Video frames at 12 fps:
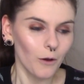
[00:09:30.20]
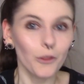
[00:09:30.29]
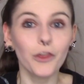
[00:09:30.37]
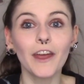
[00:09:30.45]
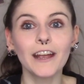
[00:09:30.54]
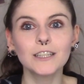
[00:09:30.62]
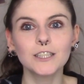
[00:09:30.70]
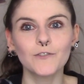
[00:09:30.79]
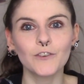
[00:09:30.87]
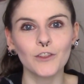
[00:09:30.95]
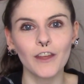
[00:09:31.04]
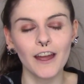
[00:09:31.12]
Thanks
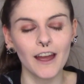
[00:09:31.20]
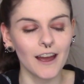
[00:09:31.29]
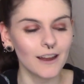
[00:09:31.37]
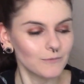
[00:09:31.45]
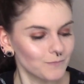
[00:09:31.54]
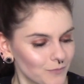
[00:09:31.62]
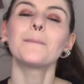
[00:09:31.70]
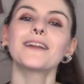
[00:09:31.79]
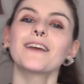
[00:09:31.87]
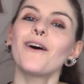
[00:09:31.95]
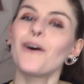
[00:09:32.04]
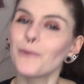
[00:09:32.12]
for that. But
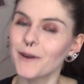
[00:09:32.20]
it all